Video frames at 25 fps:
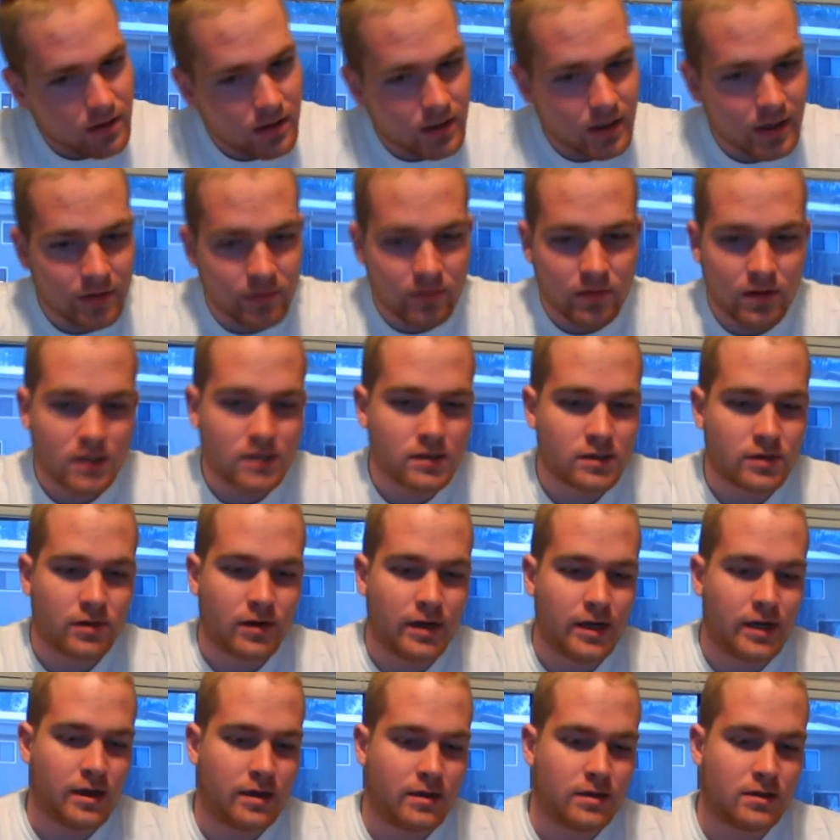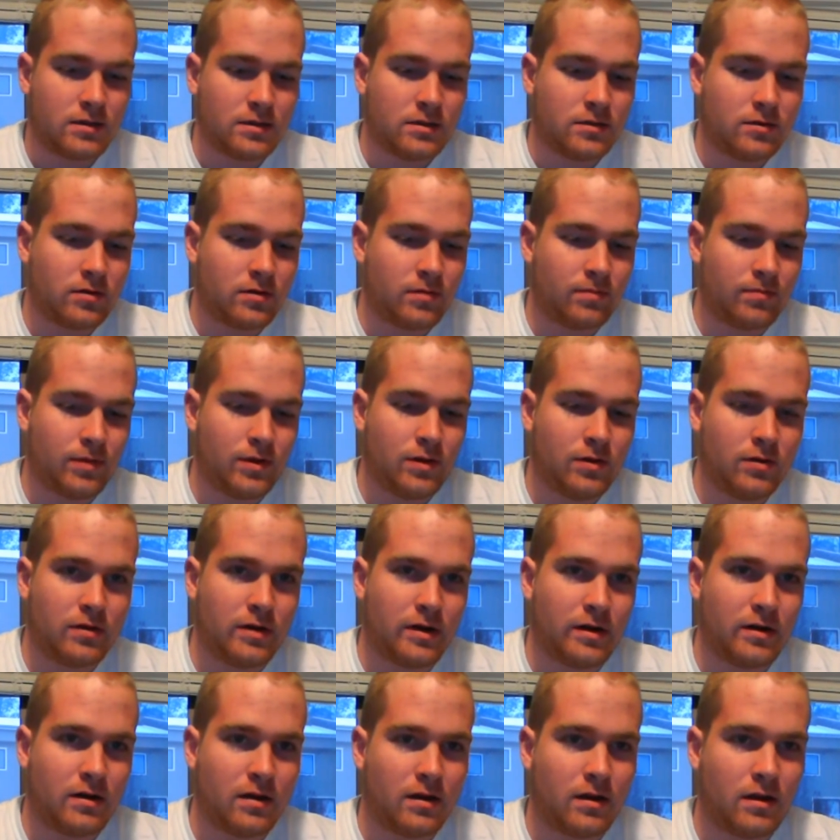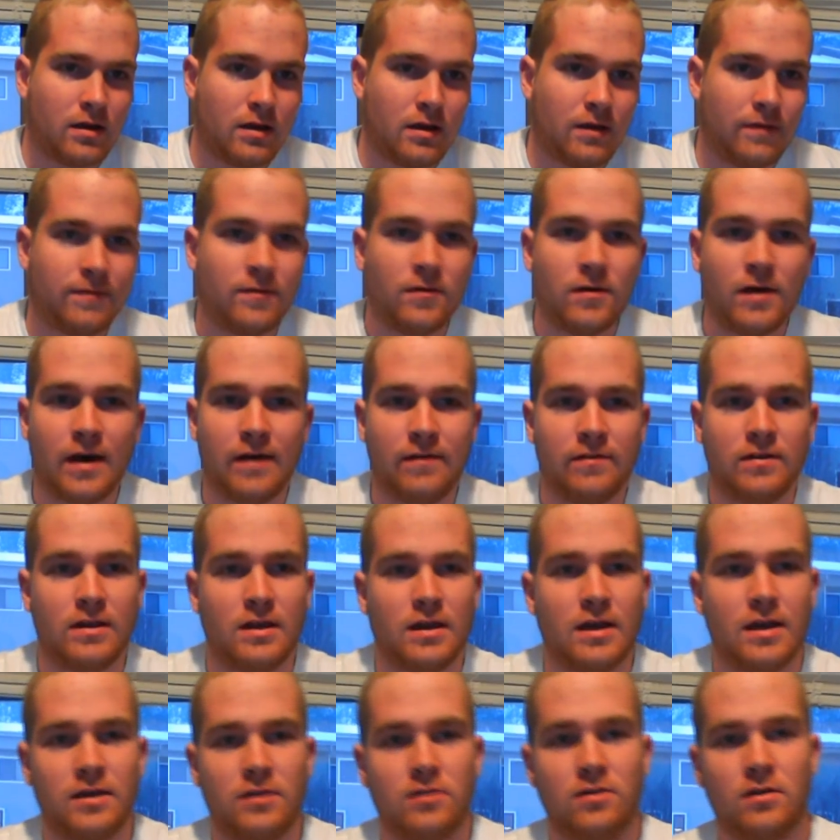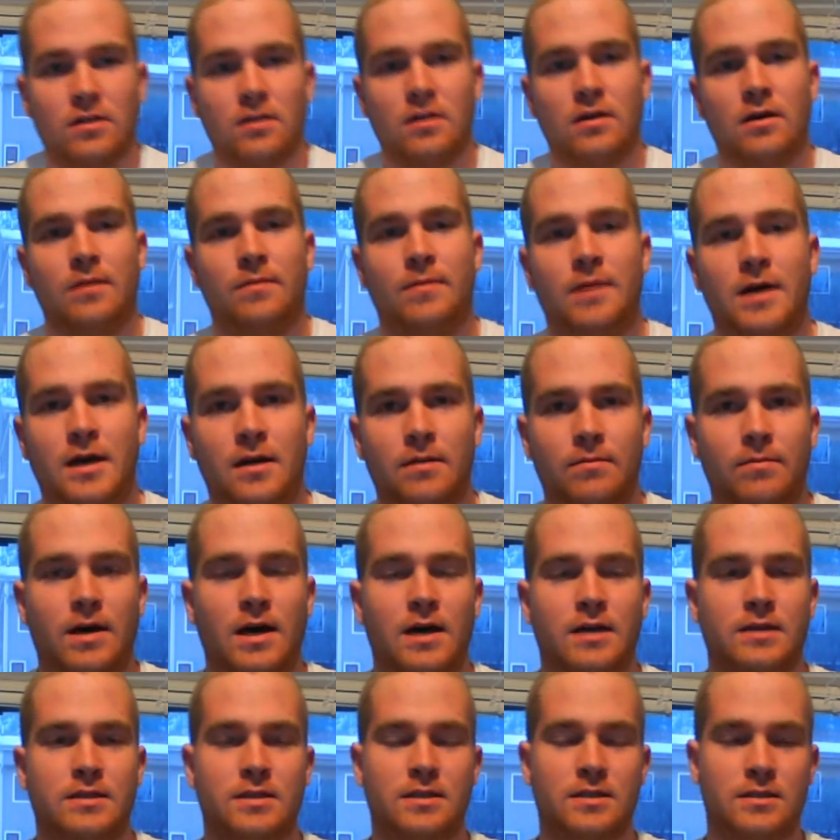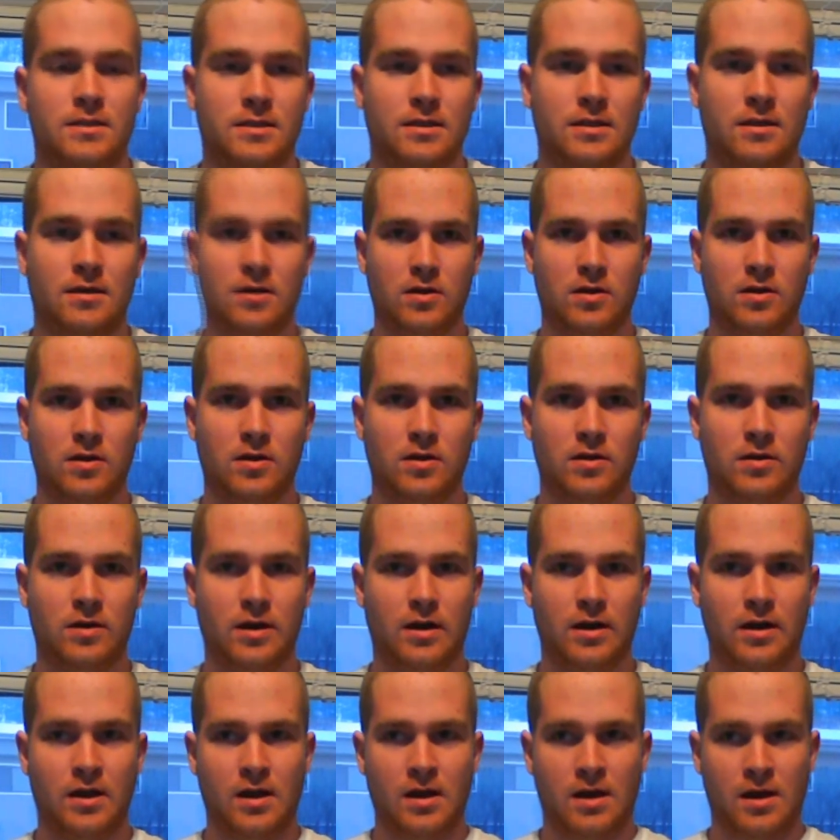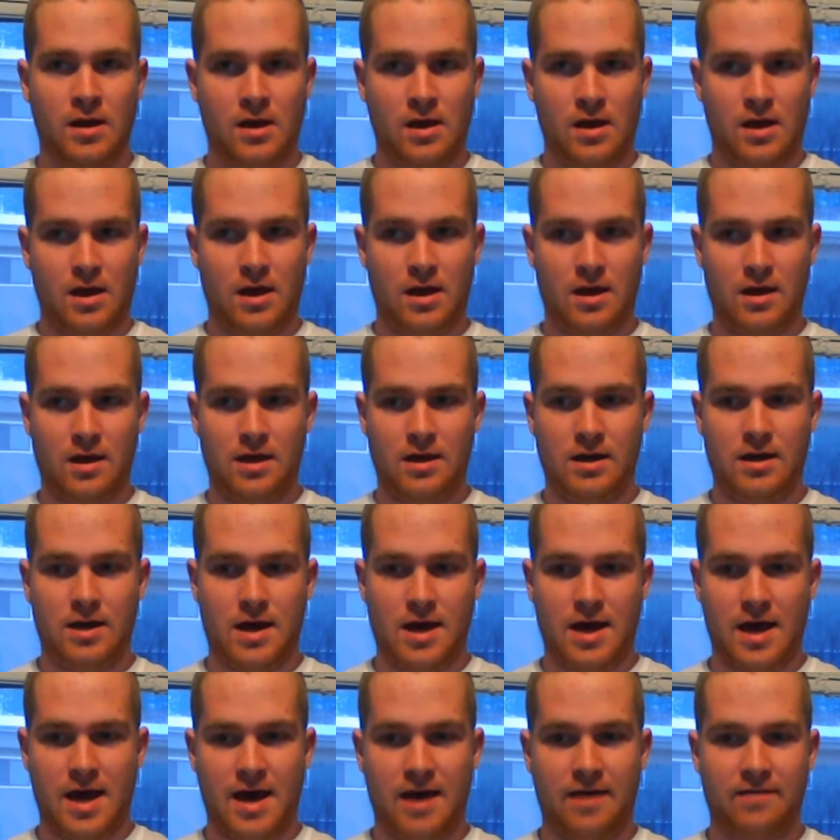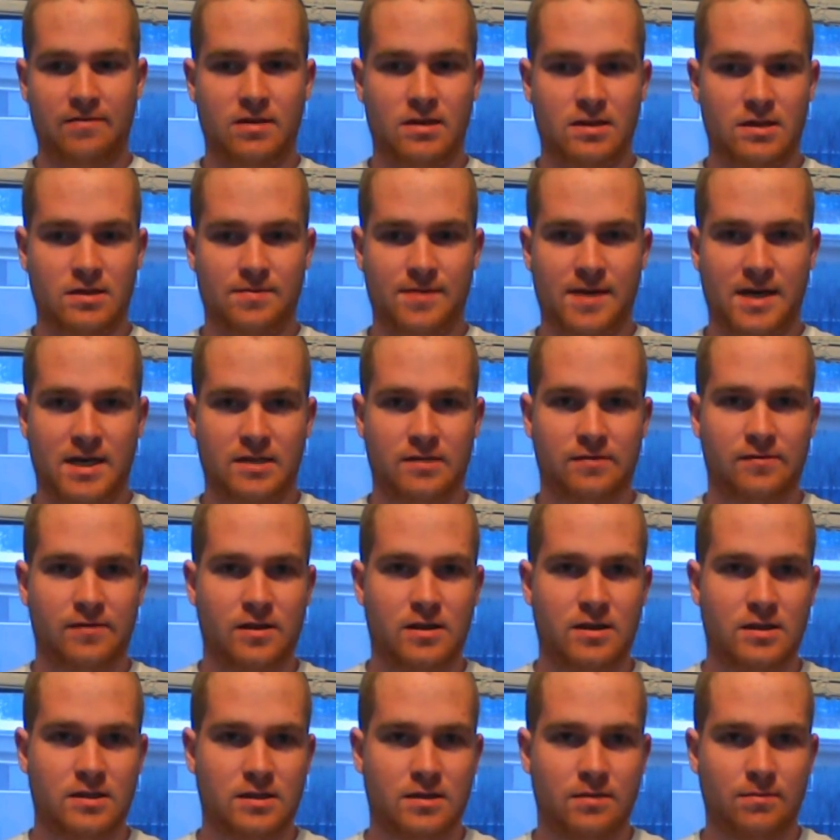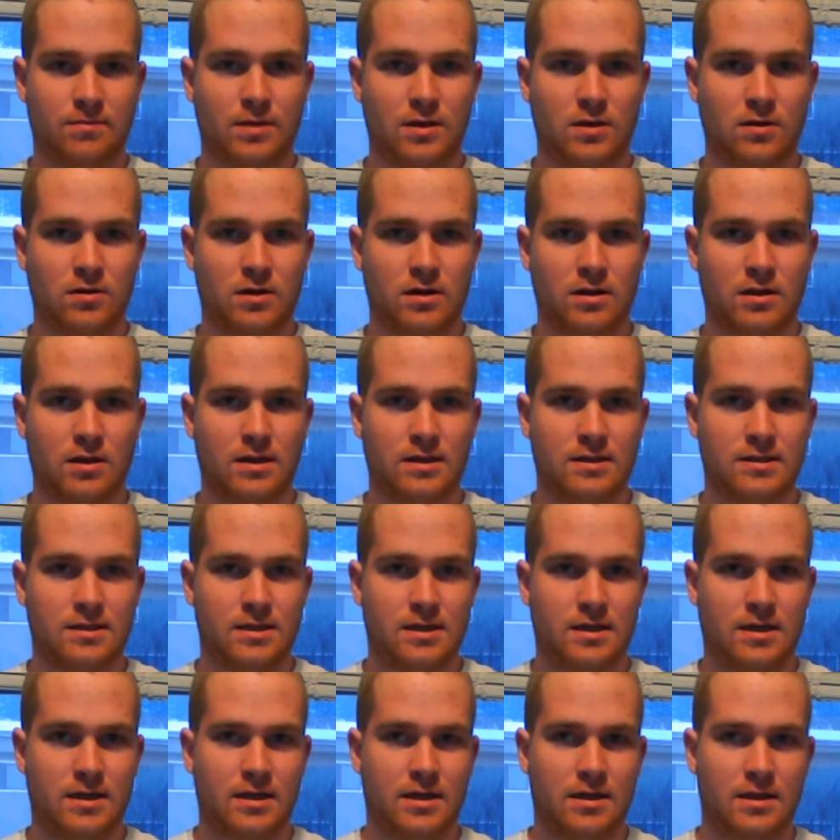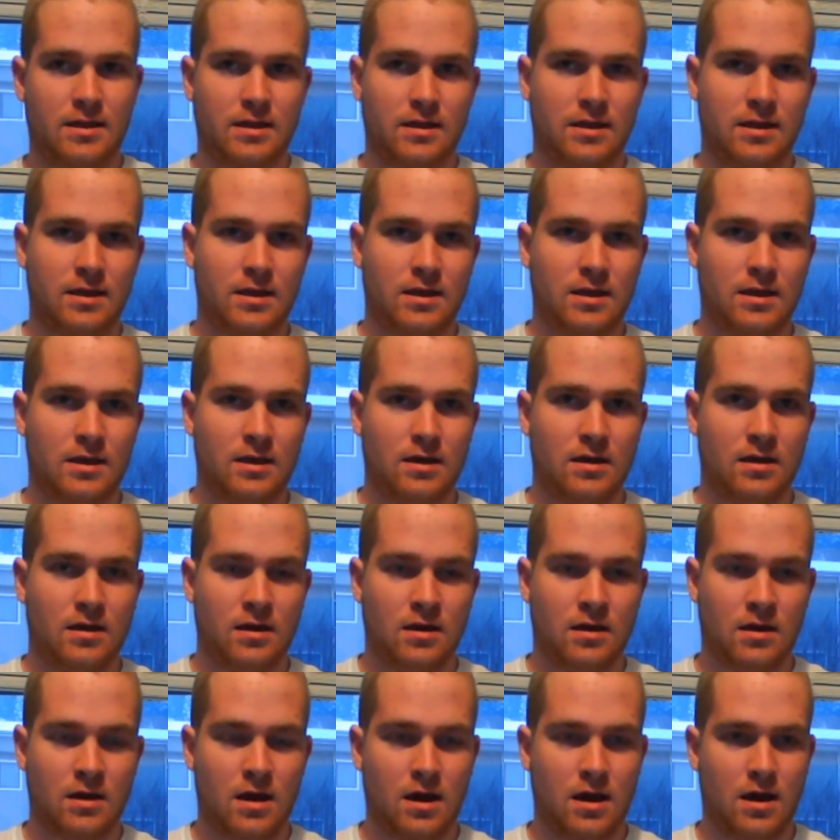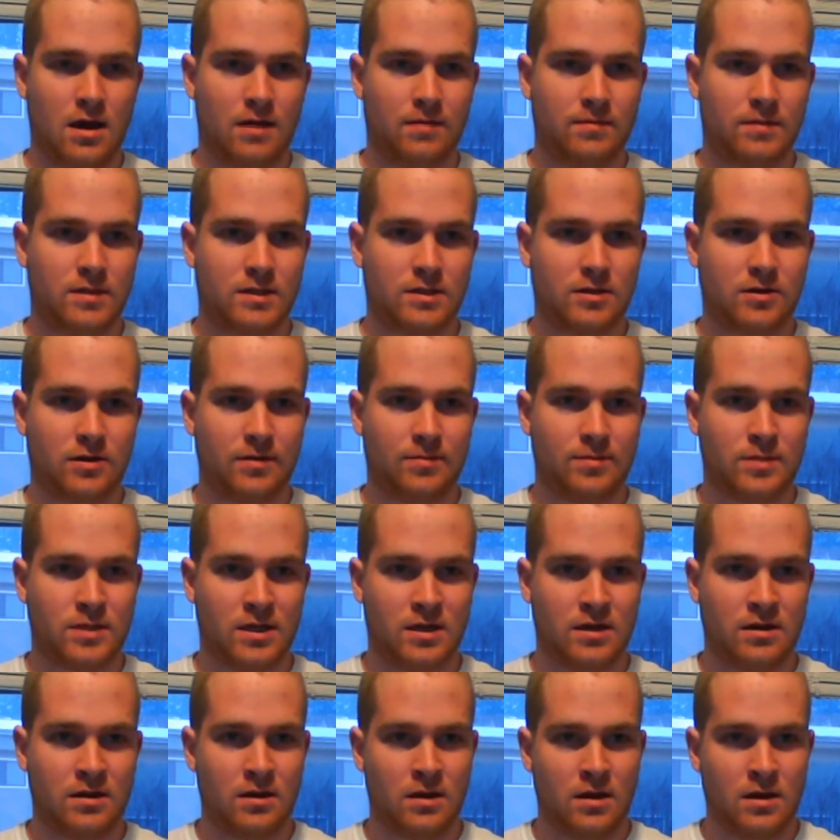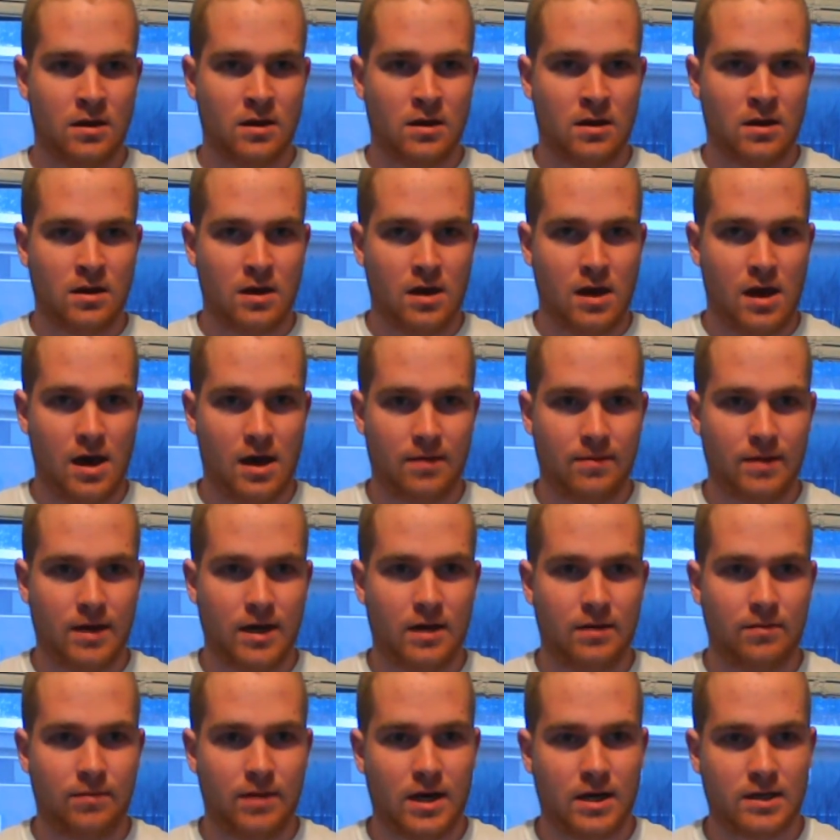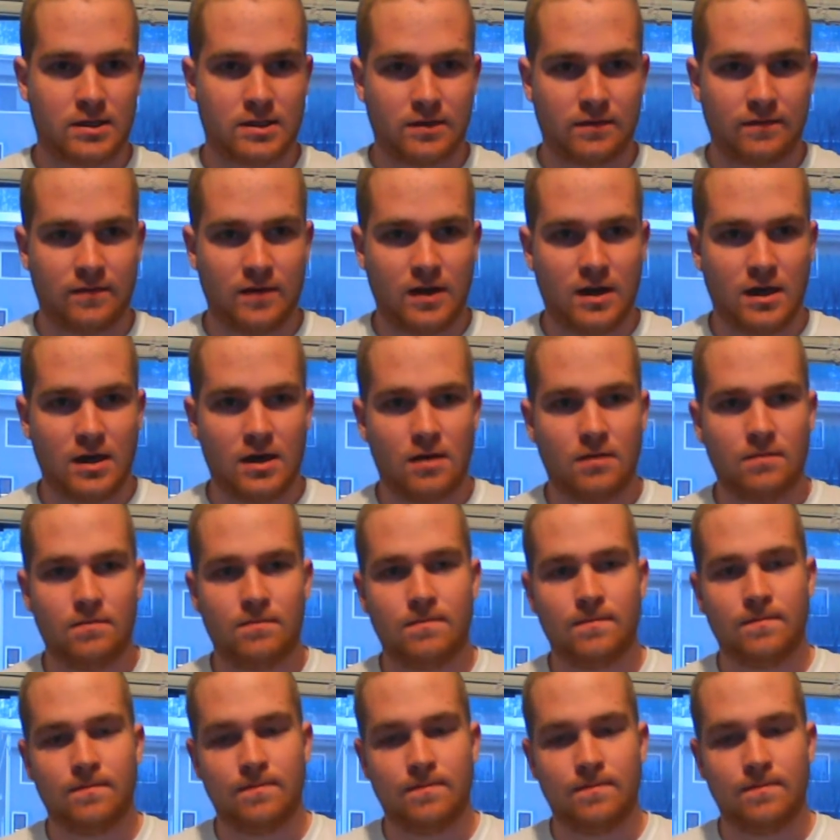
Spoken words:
It runs great on this new computer. If you haven't yet, you can look at my unboxing, see the computer, and I have the specs for this computer listed in the description on my unboxing video.